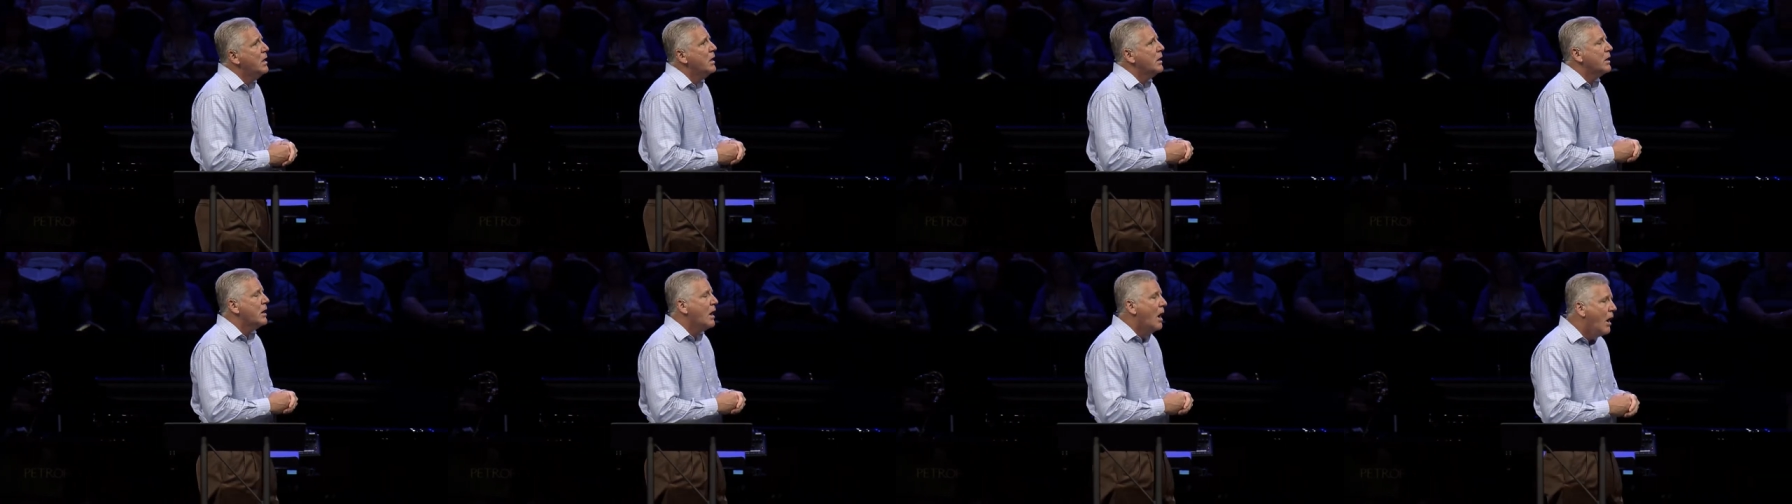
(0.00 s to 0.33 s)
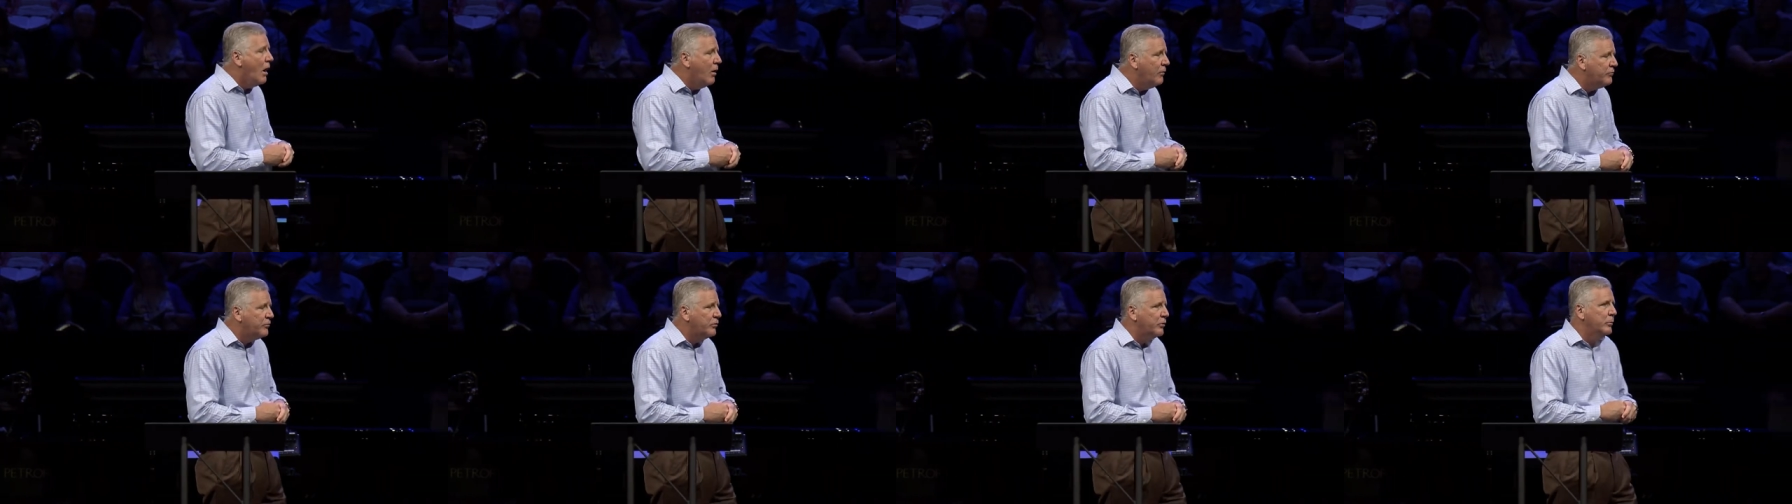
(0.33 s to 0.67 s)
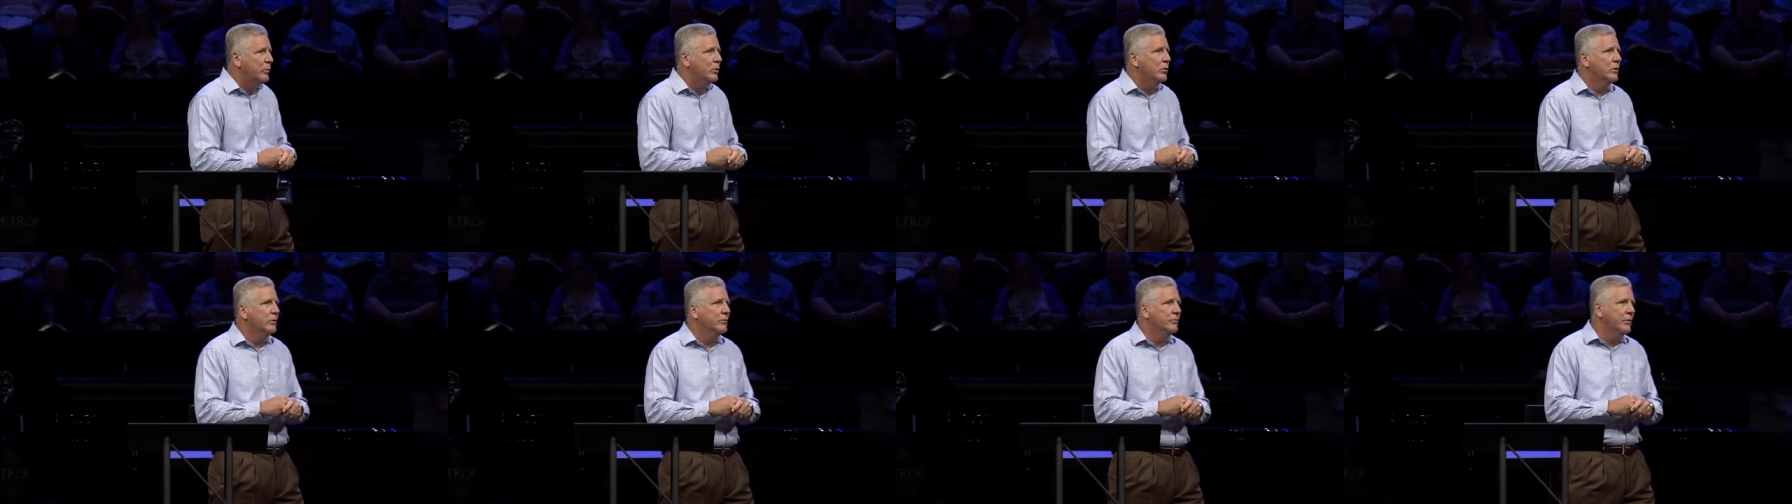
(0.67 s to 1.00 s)

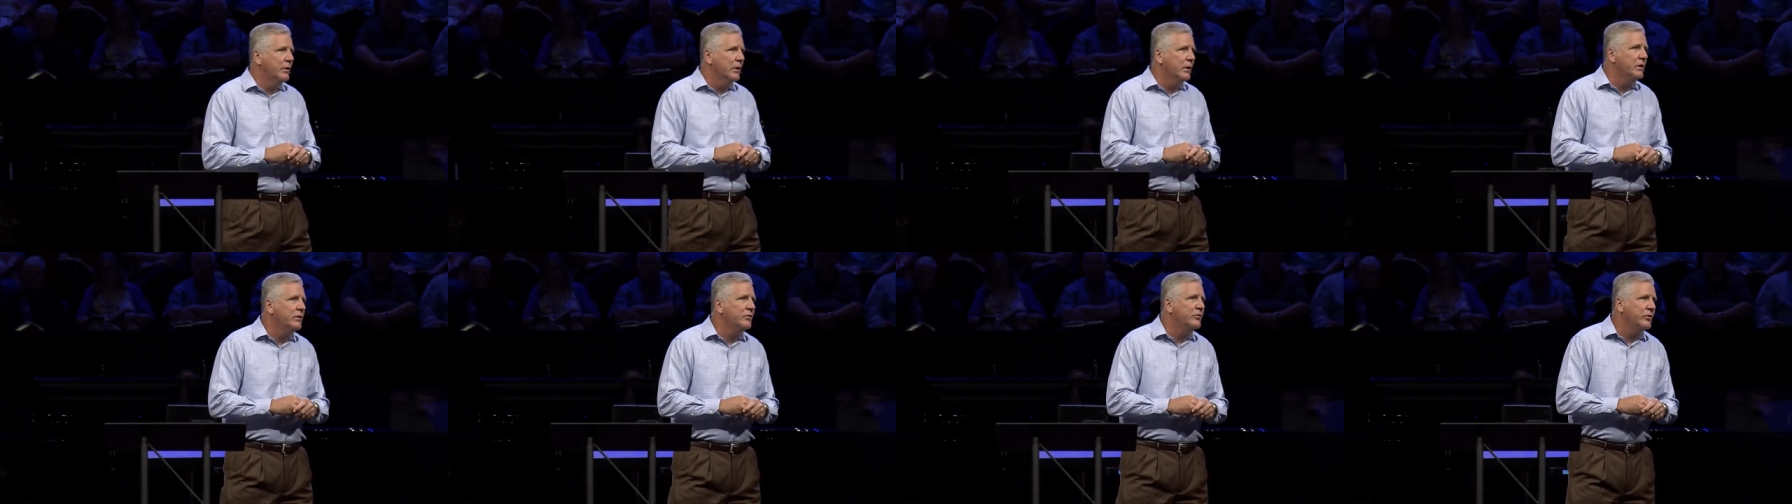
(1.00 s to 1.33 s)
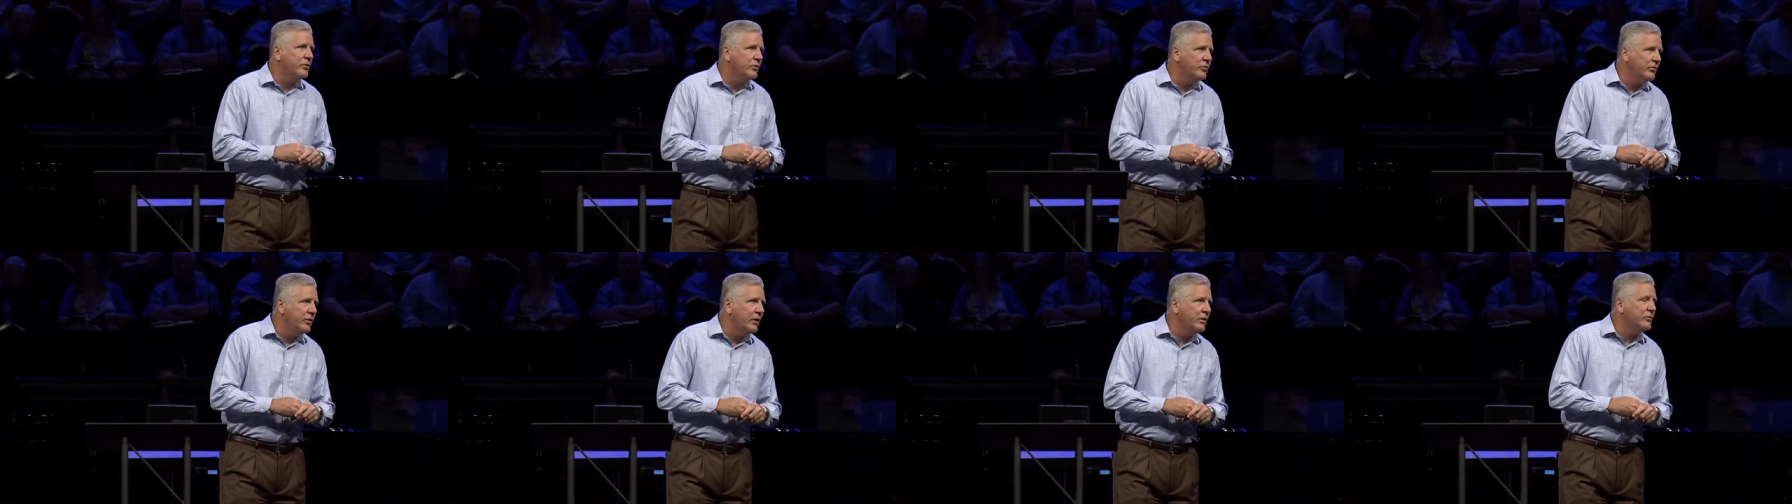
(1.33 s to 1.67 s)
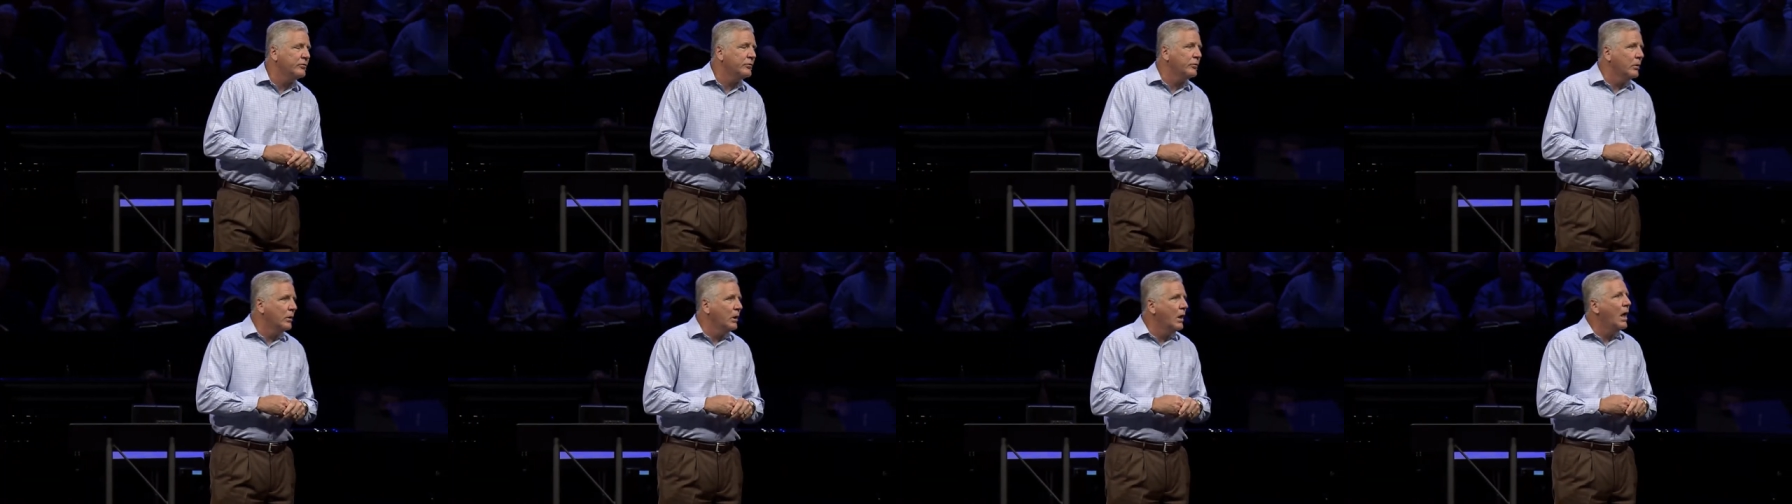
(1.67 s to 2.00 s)
comfortable and very
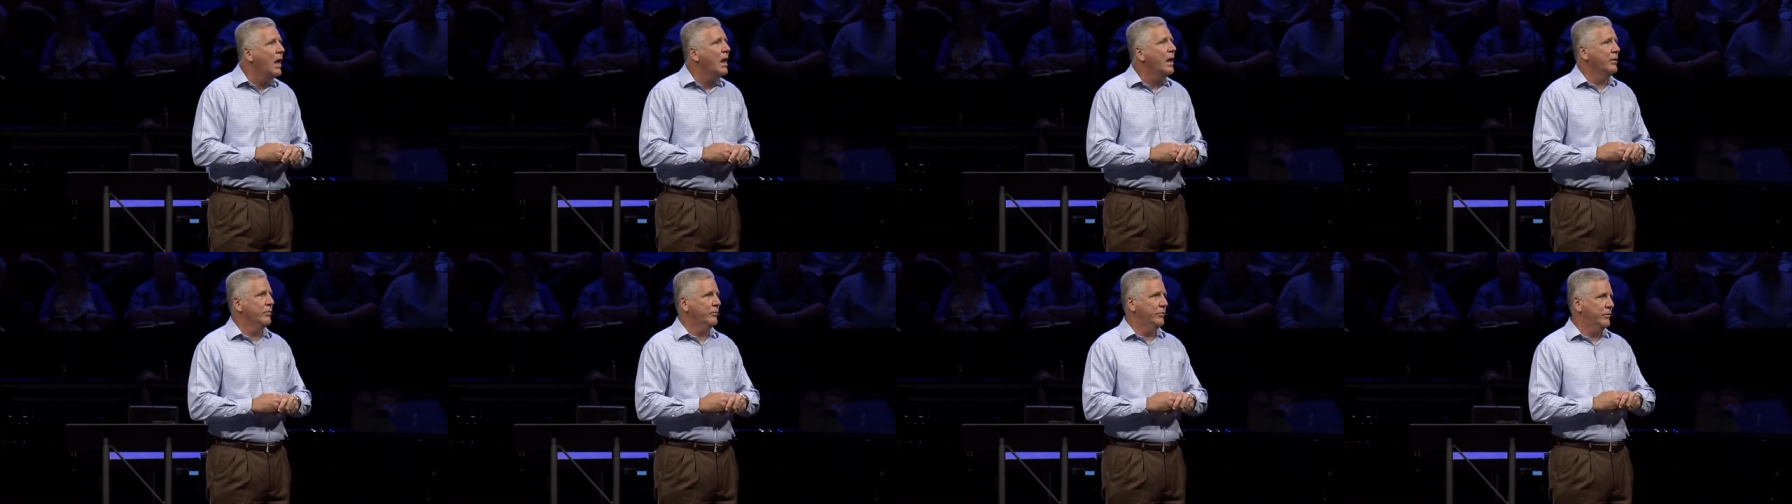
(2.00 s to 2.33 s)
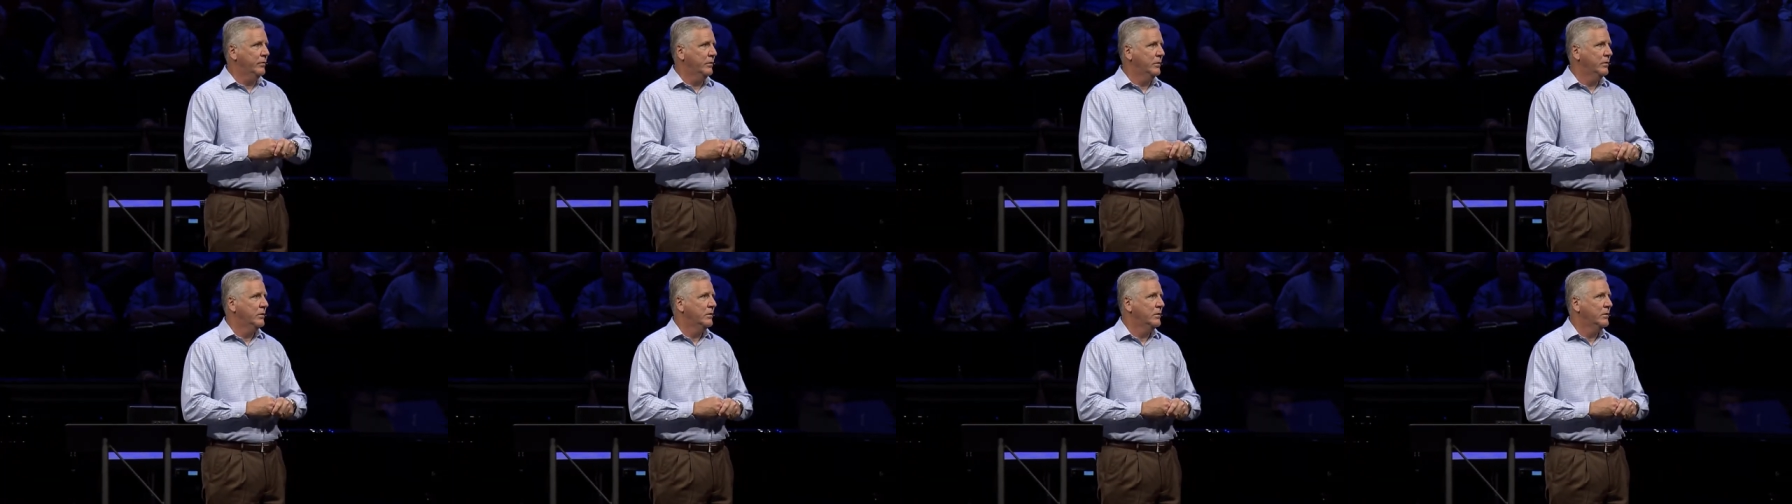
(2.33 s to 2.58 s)
successful life.